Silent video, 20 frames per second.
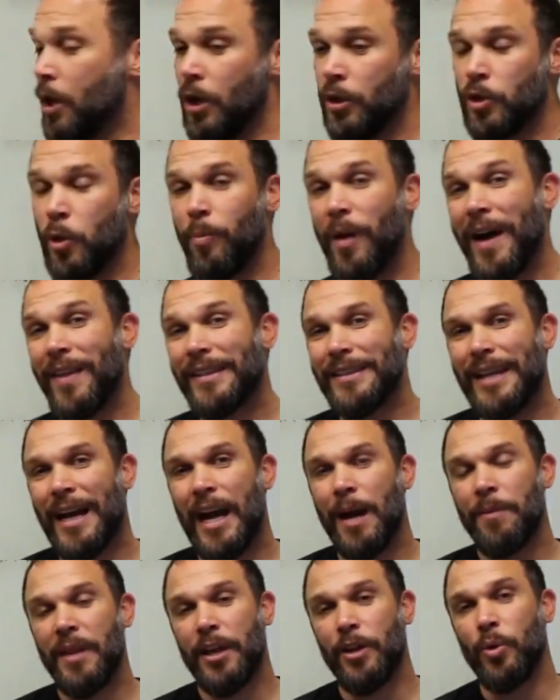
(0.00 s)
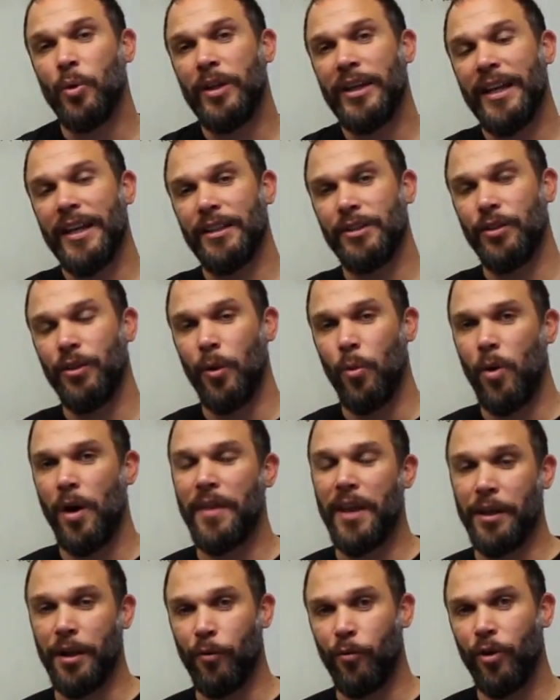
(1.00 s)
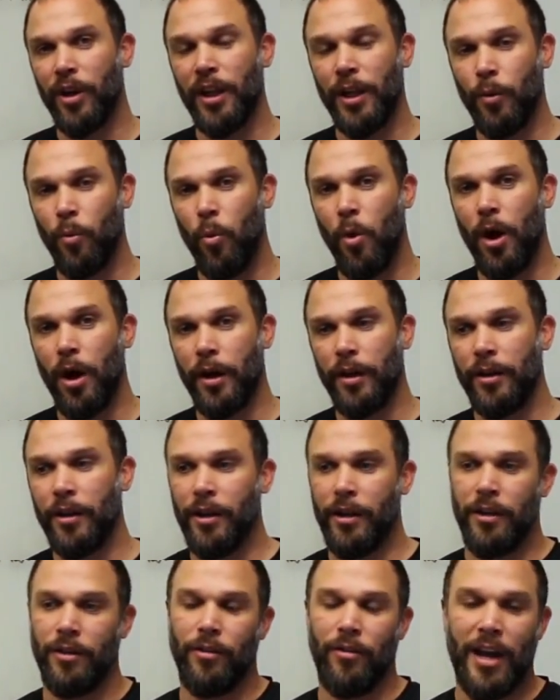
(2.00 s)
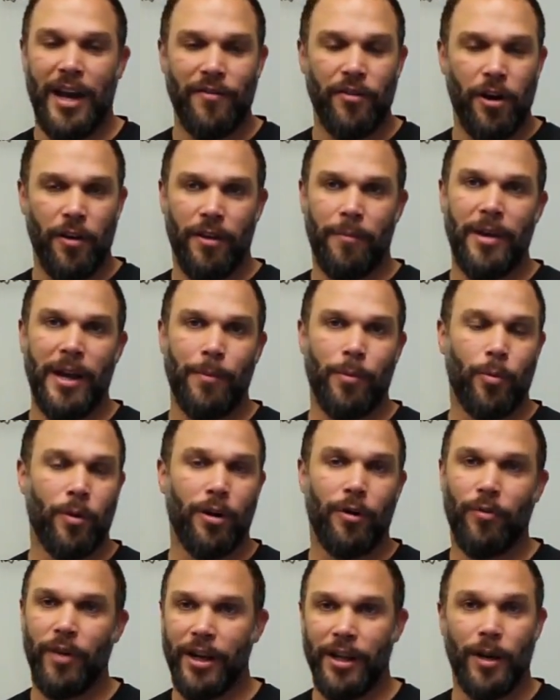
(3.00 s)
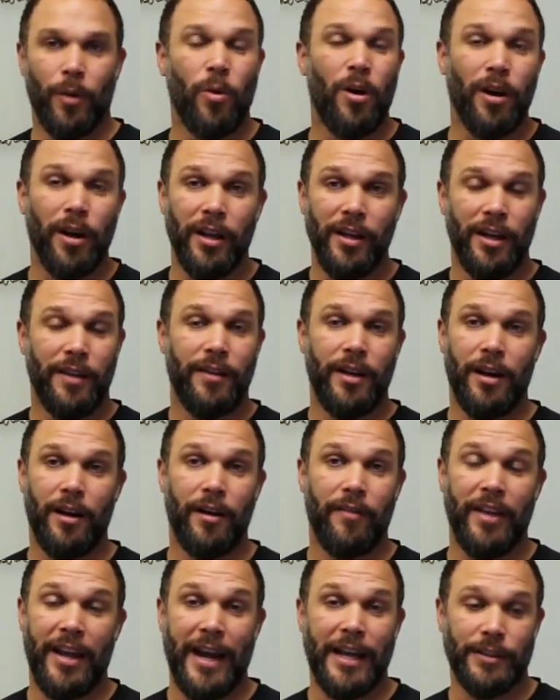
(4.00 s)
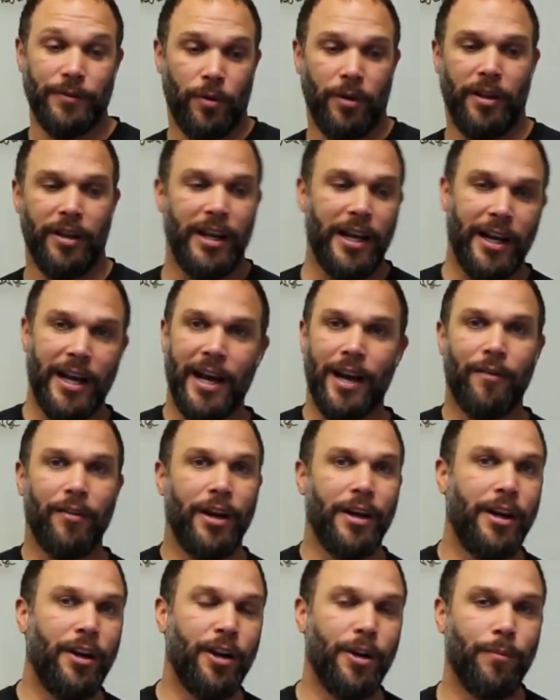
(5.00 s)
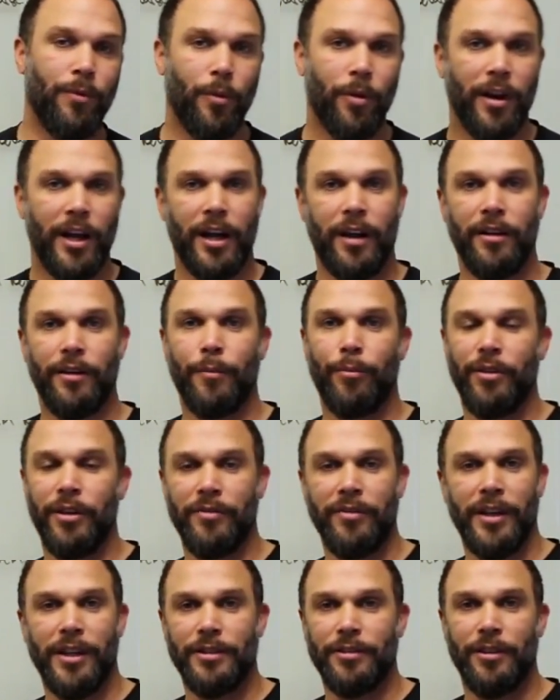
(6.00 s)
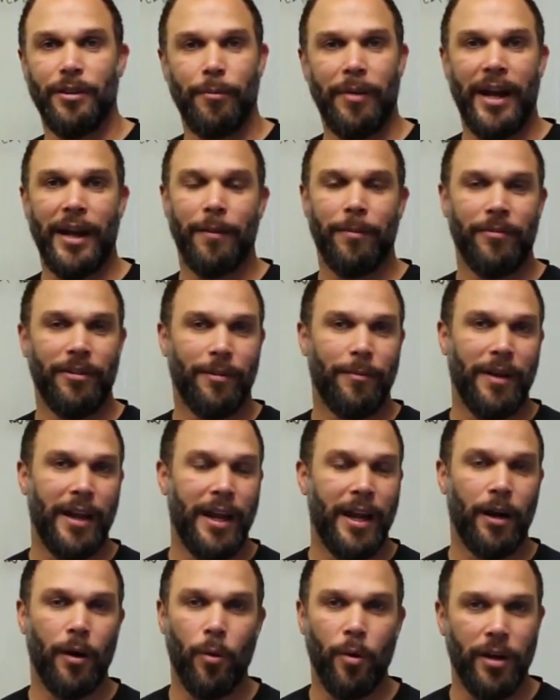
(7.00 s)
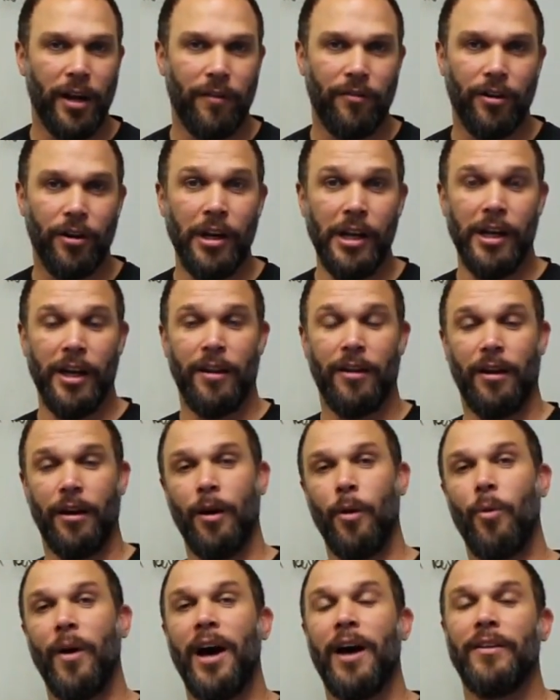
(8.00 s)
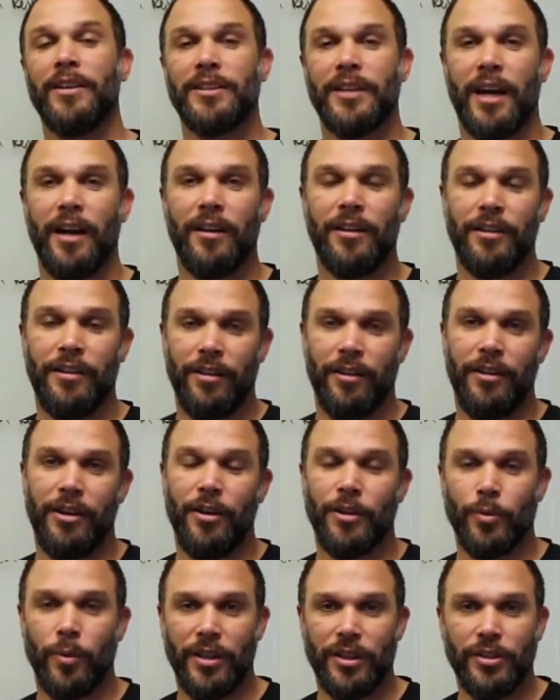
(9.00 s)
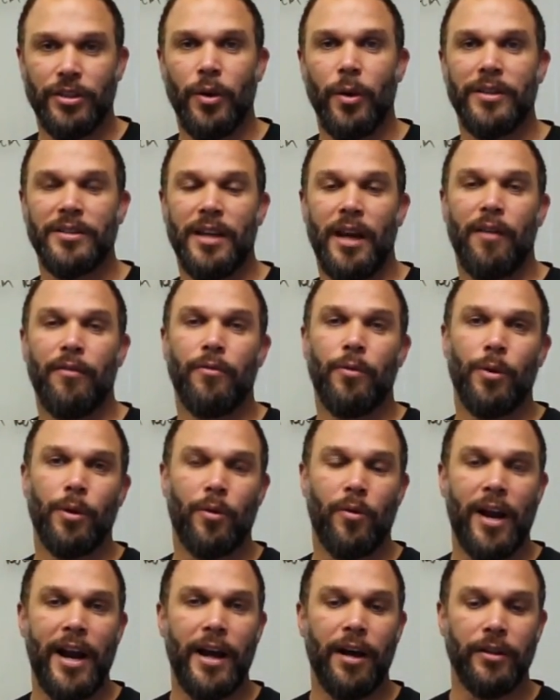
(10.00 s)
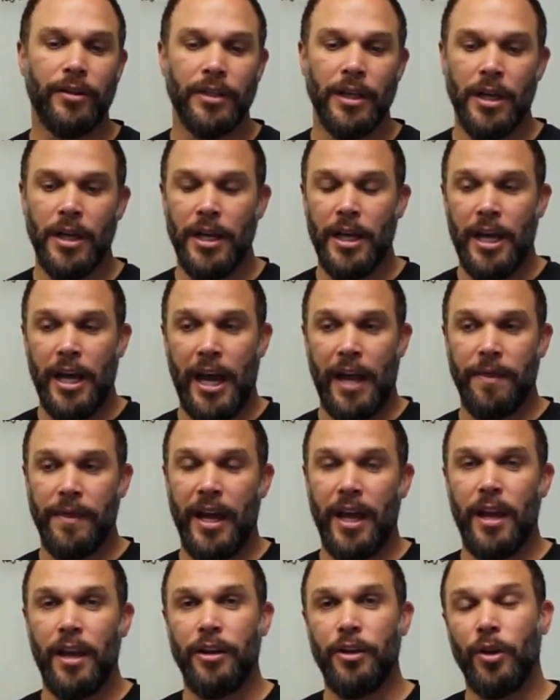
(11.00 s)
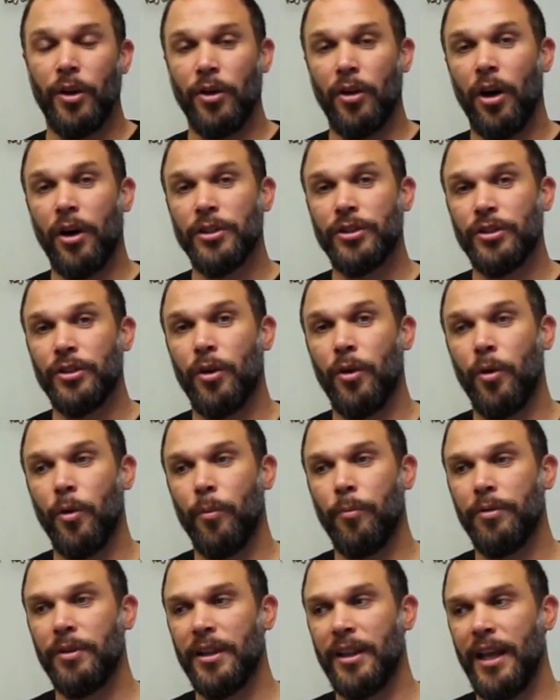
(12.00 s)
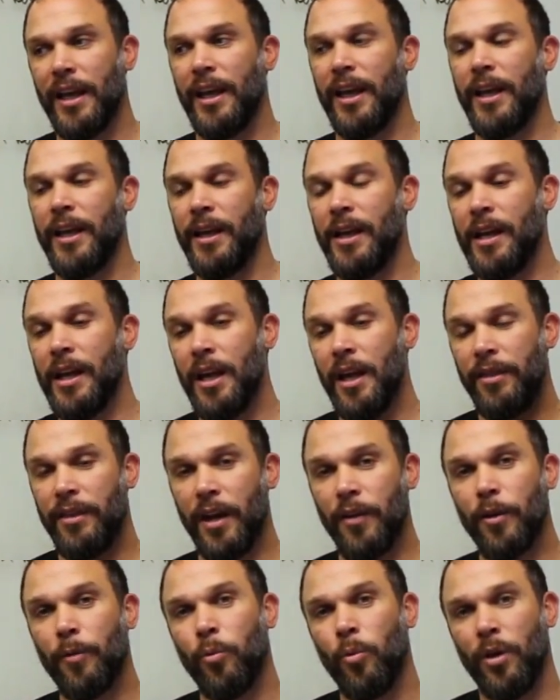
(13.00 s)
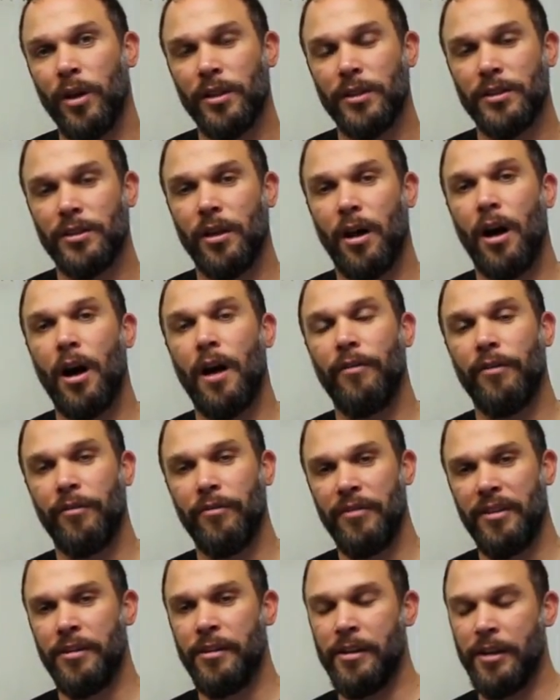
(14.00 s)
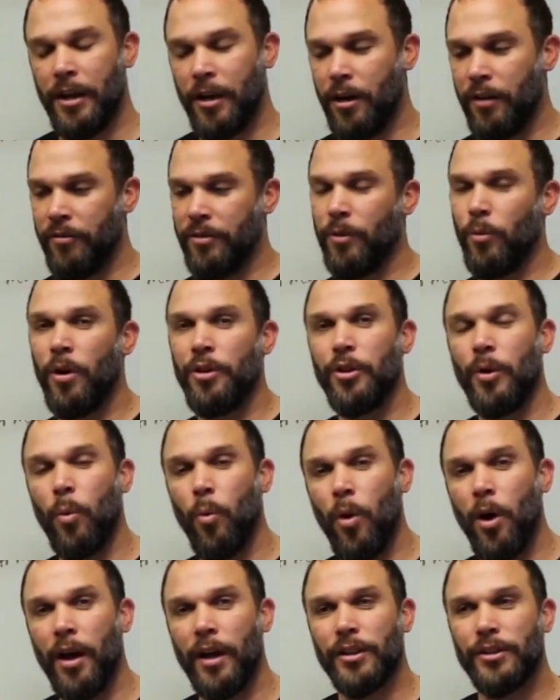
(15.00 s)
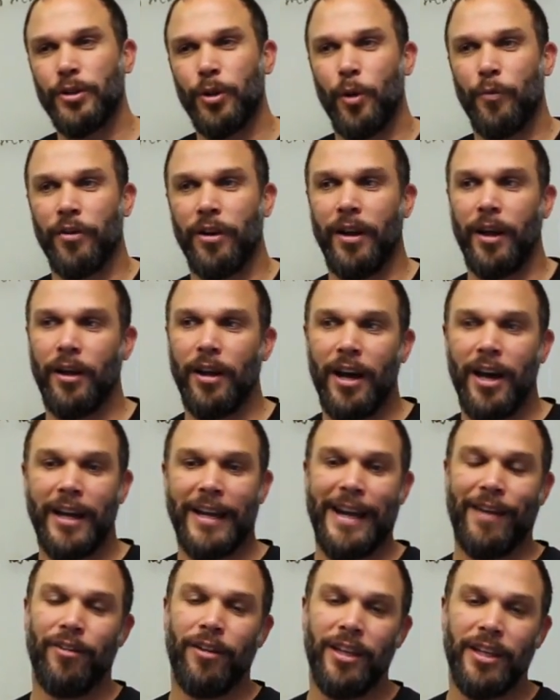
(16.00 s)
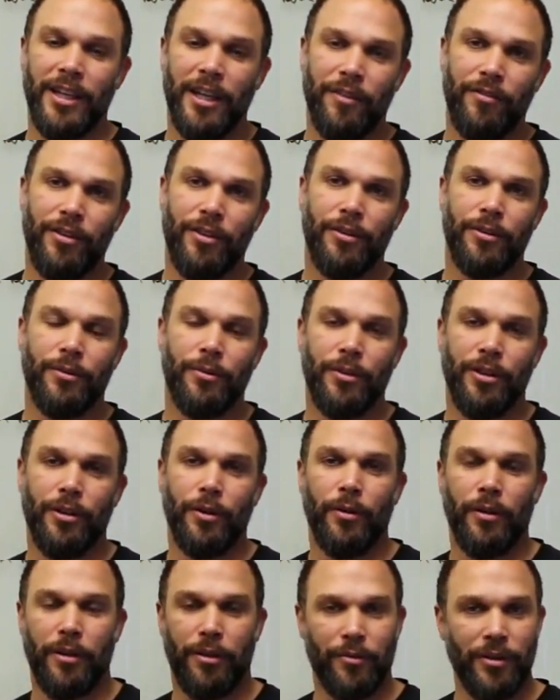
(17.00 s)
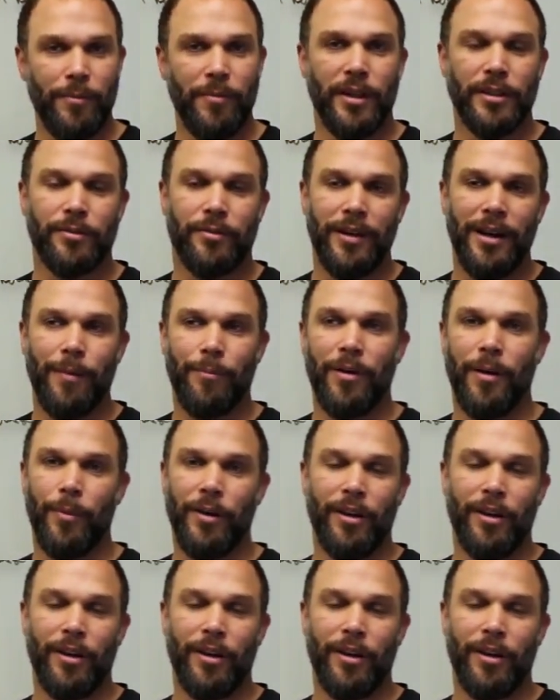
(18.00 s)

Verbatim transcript: So by the time that you get to the one that you really want, you have all the paperwork ready. You're walking in there, and if they ask for it, like, yeah, I got it right here. You pull it out of your briefcase or your back, your bag or whatever. You're like, oh wow, this guy, you know, he knows what he's doing. He's not fooling around. And then you can also play the other ones off of the, off the one you want. So if they're like, oh, I can't really give you, you know, the three months ramp up.